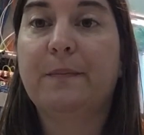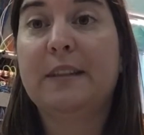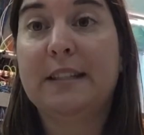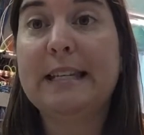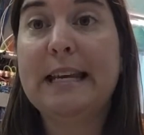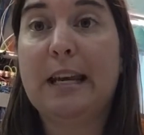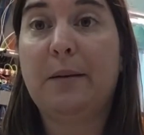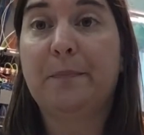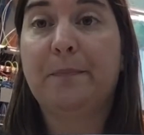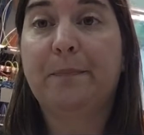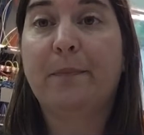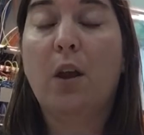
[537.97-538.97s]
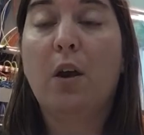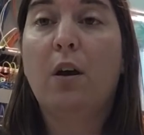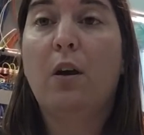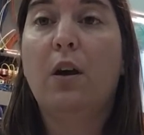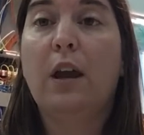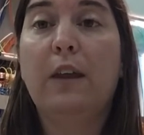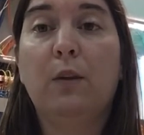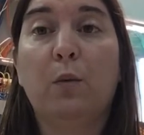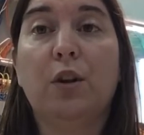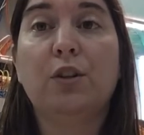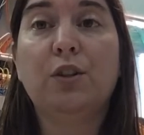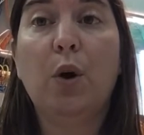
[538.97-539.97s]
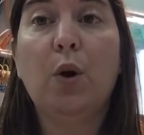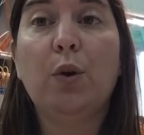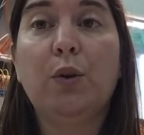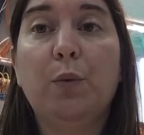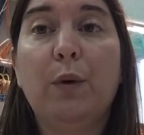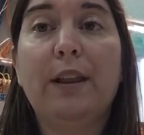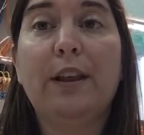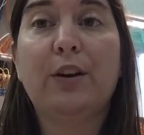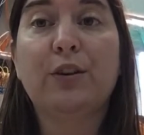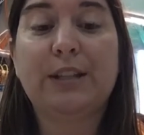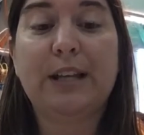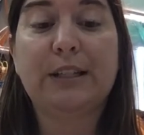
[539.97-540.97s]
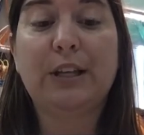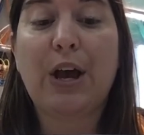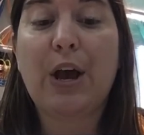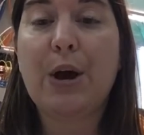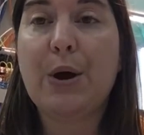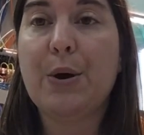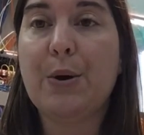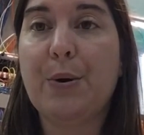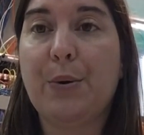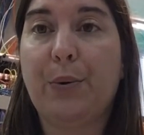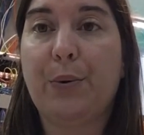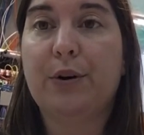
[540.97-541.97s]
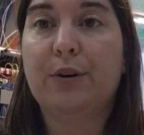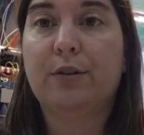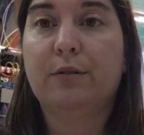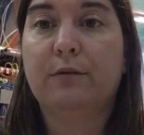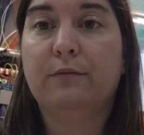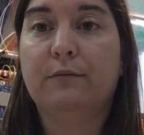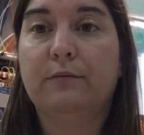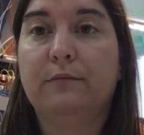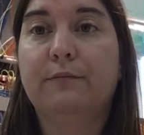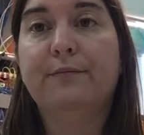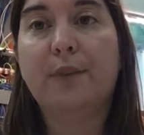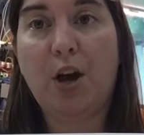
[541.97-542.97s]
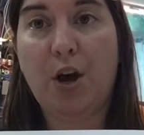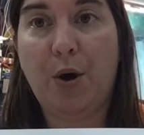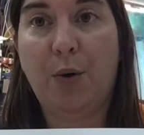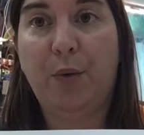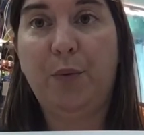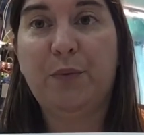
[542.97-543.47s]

T. In the word told, what letter says O? O.